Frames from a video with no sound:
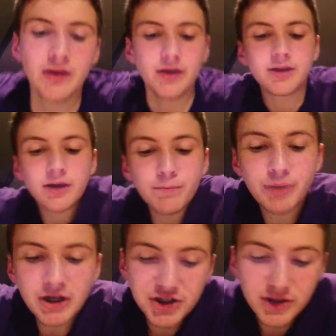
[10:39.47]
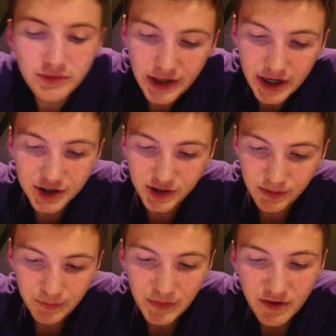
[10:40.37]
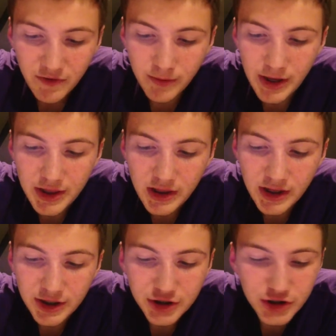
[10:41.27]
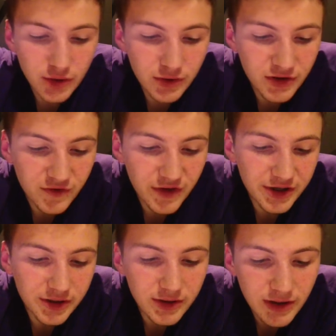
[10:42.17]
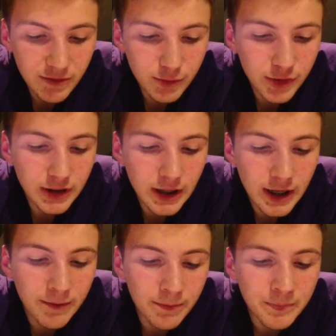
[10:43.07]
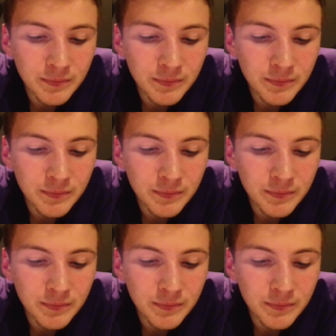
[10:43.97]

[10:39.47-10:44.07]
The combustion reaction for methane is shown in Figure 11.9.